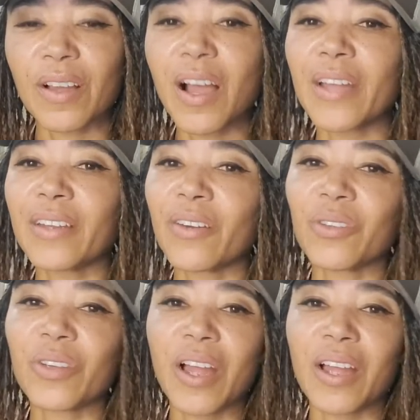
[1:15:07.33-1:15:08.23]
I know,
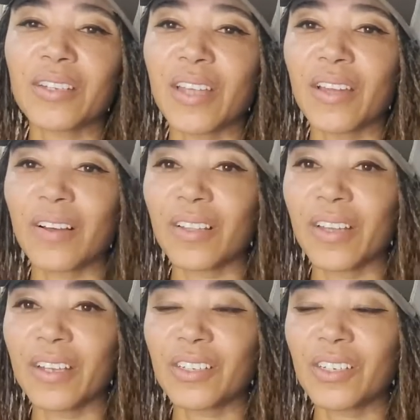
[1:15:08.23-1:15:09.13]
you guys, A L
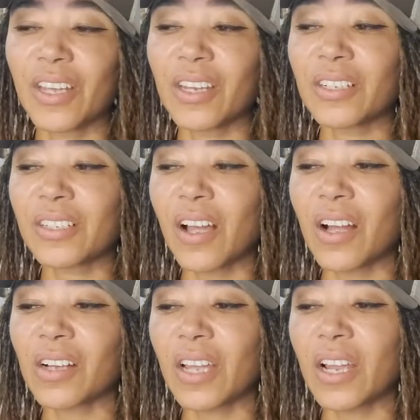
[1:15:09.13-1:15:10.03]
H. And it
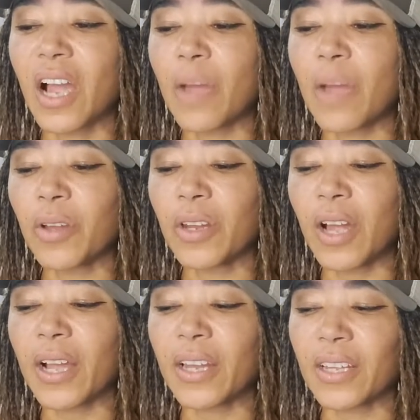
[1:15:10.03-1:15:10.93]
sucks. Like, I'm going to,
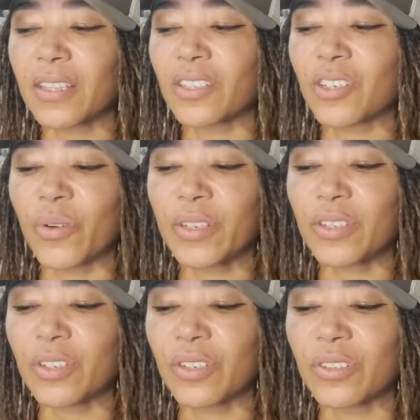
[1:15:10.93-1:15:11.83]
I got to get this going
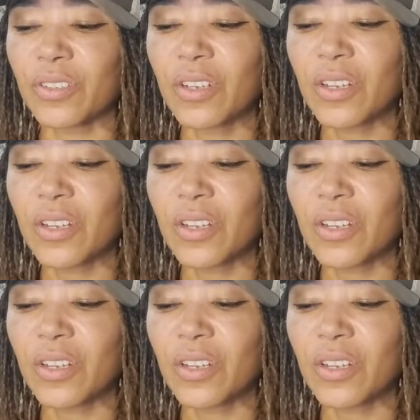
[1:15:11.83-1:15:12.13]
soon.